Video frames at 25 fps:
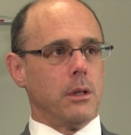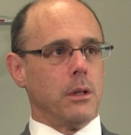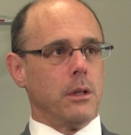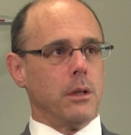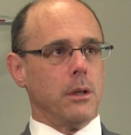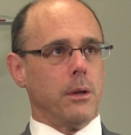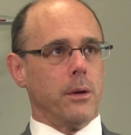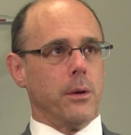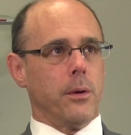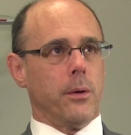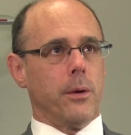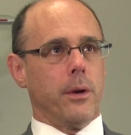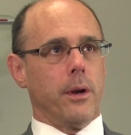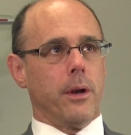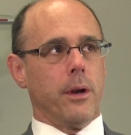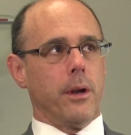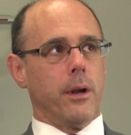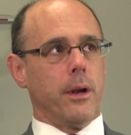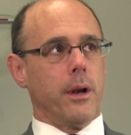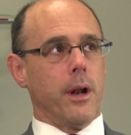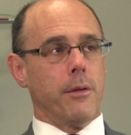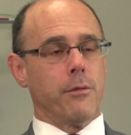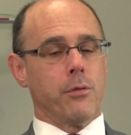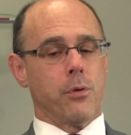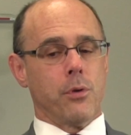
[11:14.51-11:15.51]
you know, and,
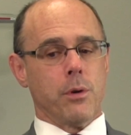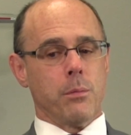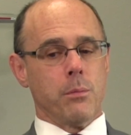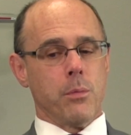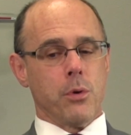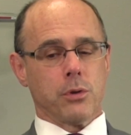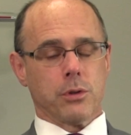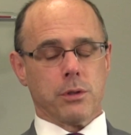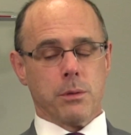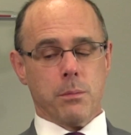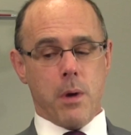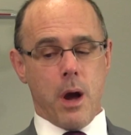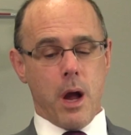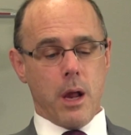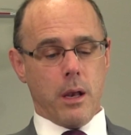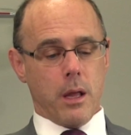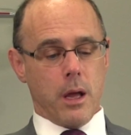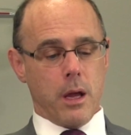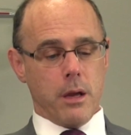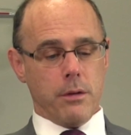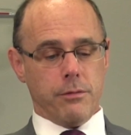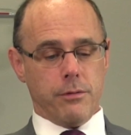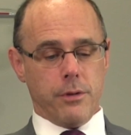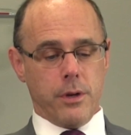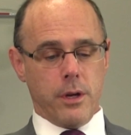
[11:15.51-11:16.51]
and I've heard it most of my
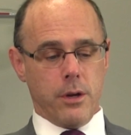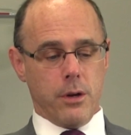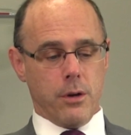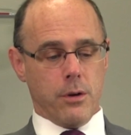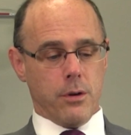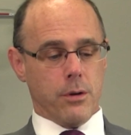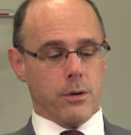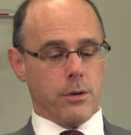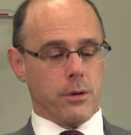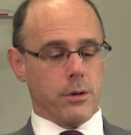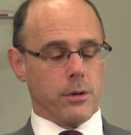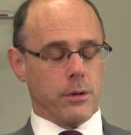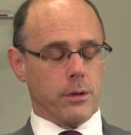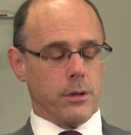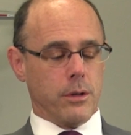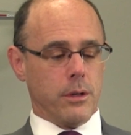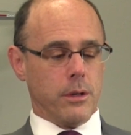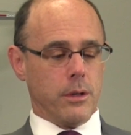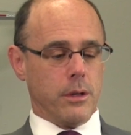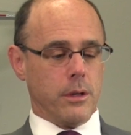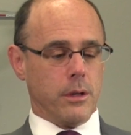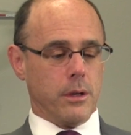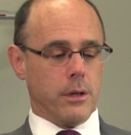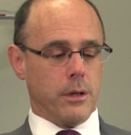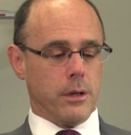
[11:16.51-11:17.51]
life here
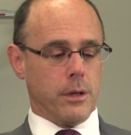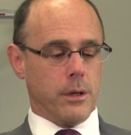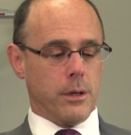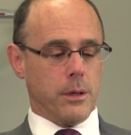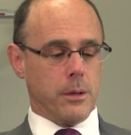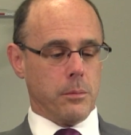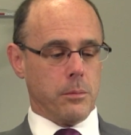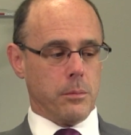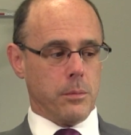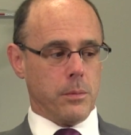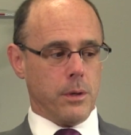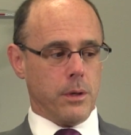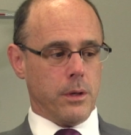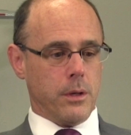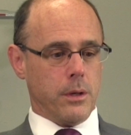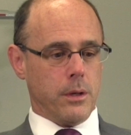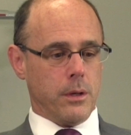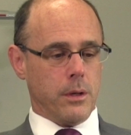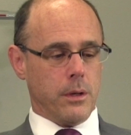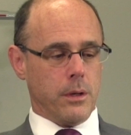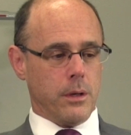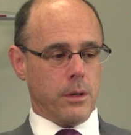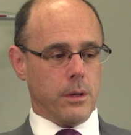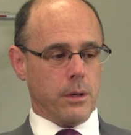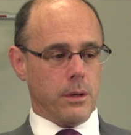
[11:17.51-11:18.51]
um,
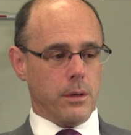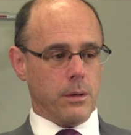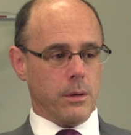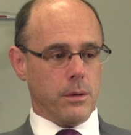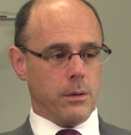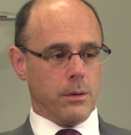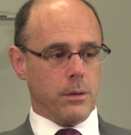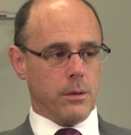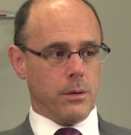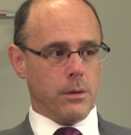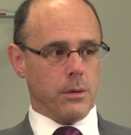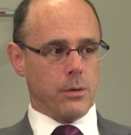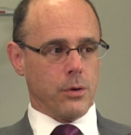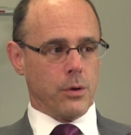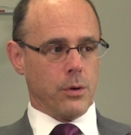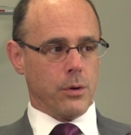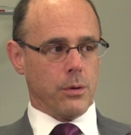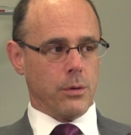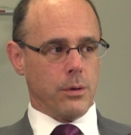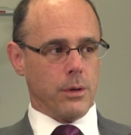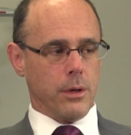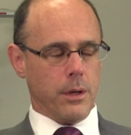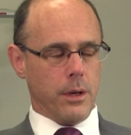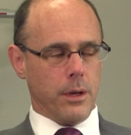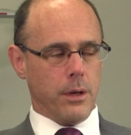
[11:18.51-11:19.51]
in, in,
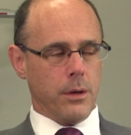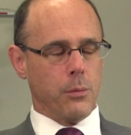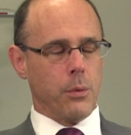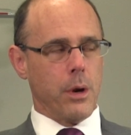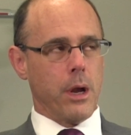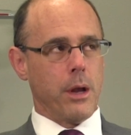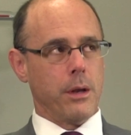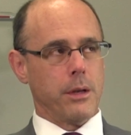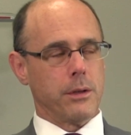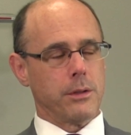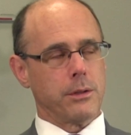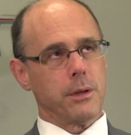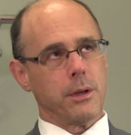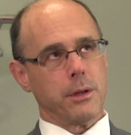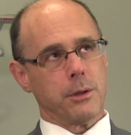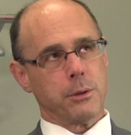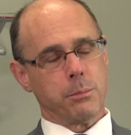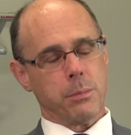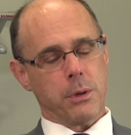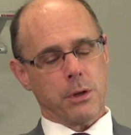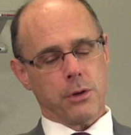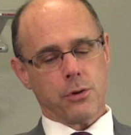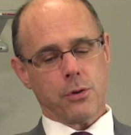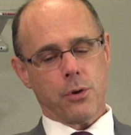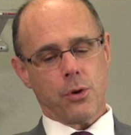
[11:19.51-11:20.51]
turn, in the way it's,
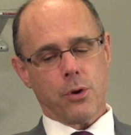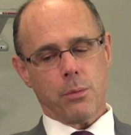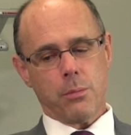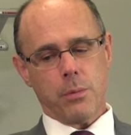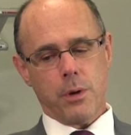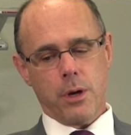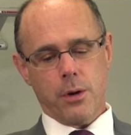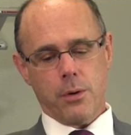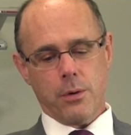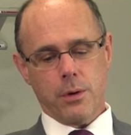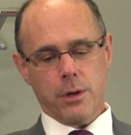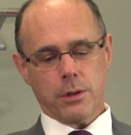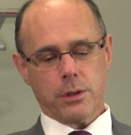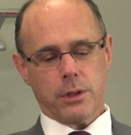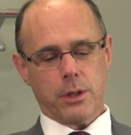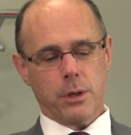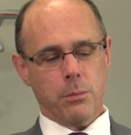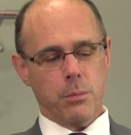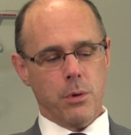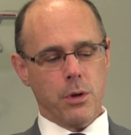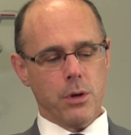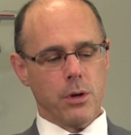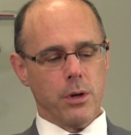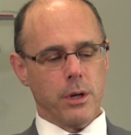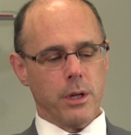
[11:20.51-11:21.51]
it's been termed here in this
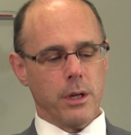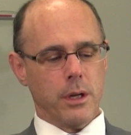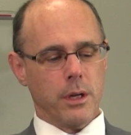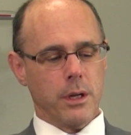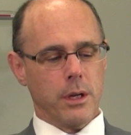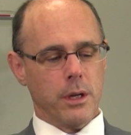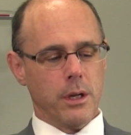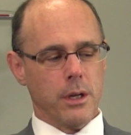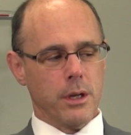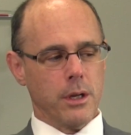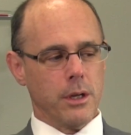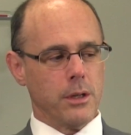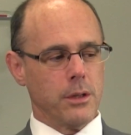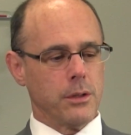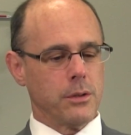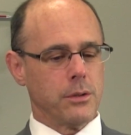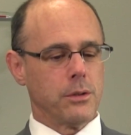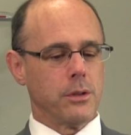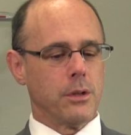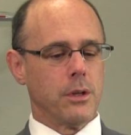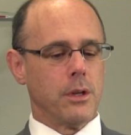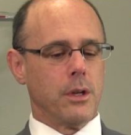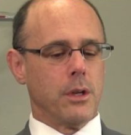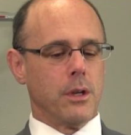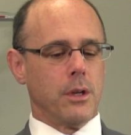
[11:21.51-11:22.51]
community
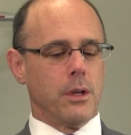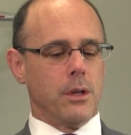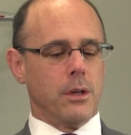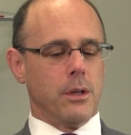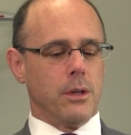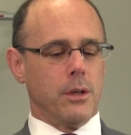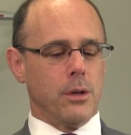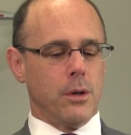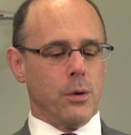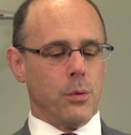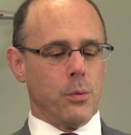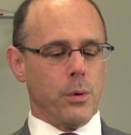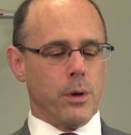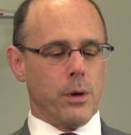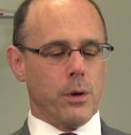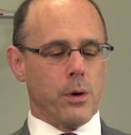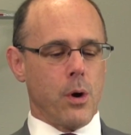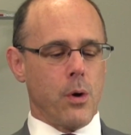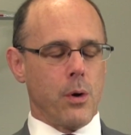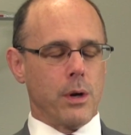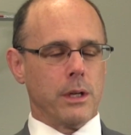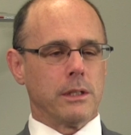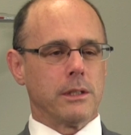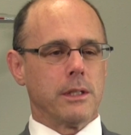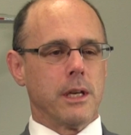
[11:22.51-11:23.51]
is, you know, we're
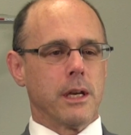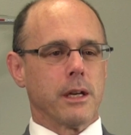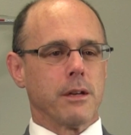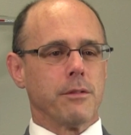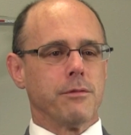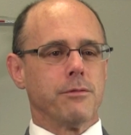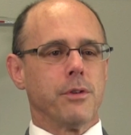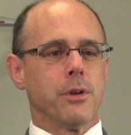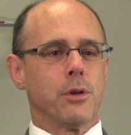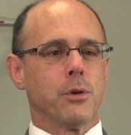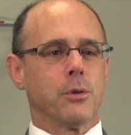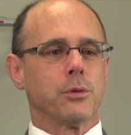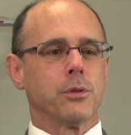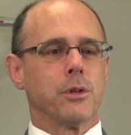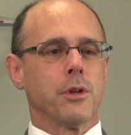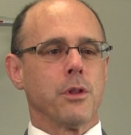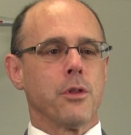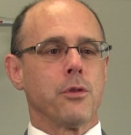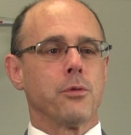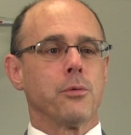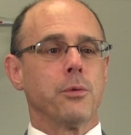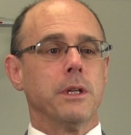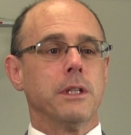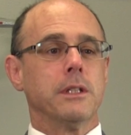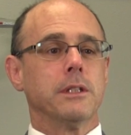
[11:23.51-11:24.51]
always second fiddle to
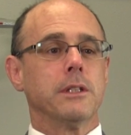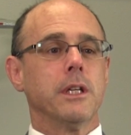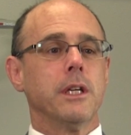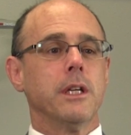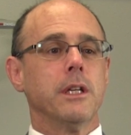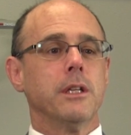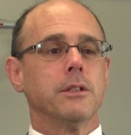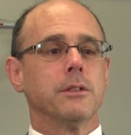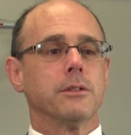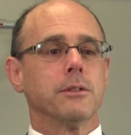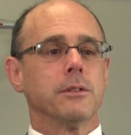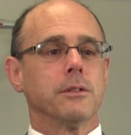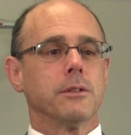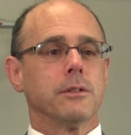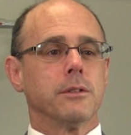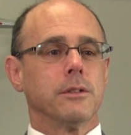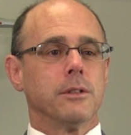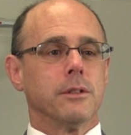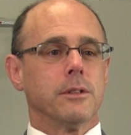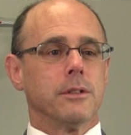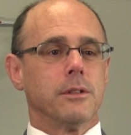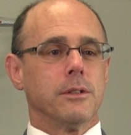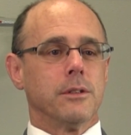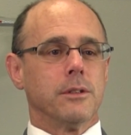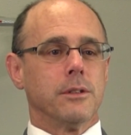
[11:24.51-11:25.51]
the three C's.
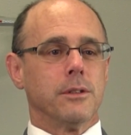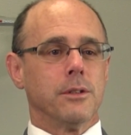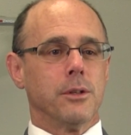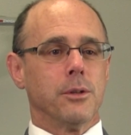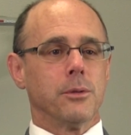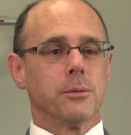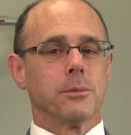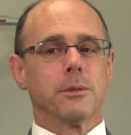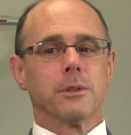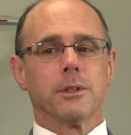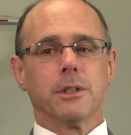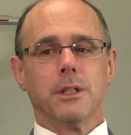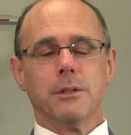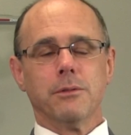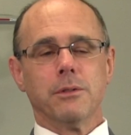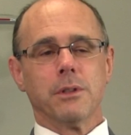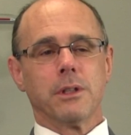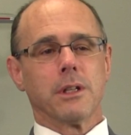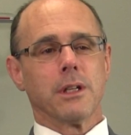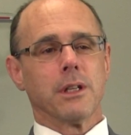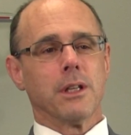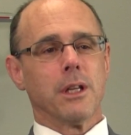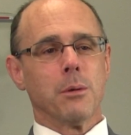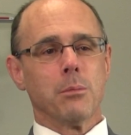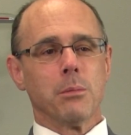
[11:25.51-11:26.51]
Mm-hmm. You know, mm-hmm.
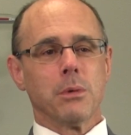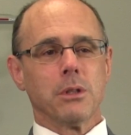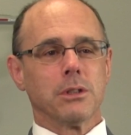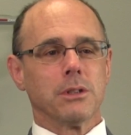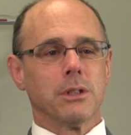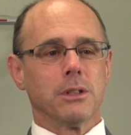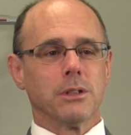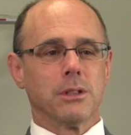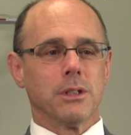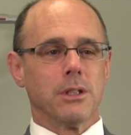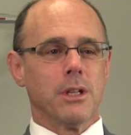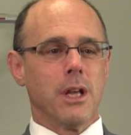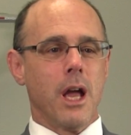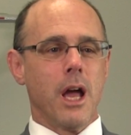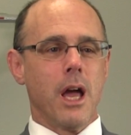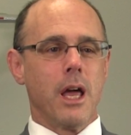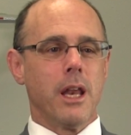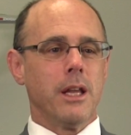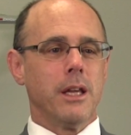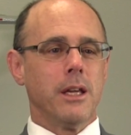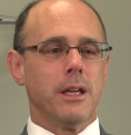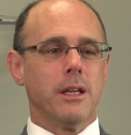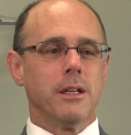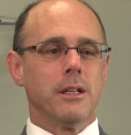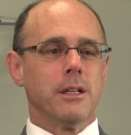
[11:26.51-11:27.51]
Cleveland, mm-hmm. Columbus,
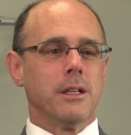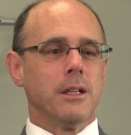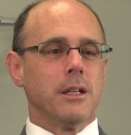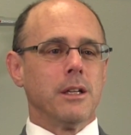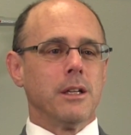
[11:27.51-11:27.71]
Cincinnati